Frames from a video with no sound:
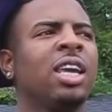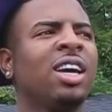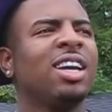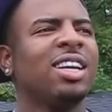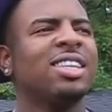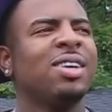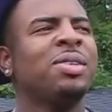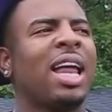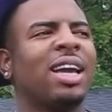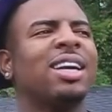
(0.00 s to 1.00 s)
young niggas, it
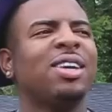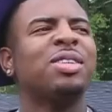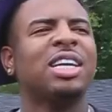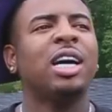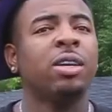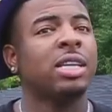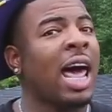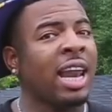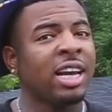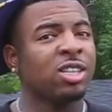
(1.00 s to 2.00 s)
was like it was a, it was a
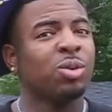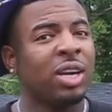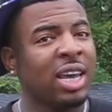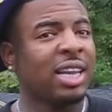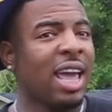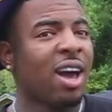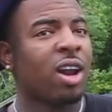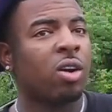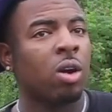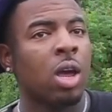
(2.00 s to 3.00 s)
lot of niggas who did that
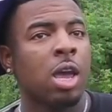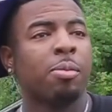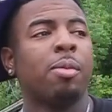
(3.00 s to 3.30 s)
hoe though. Yeah.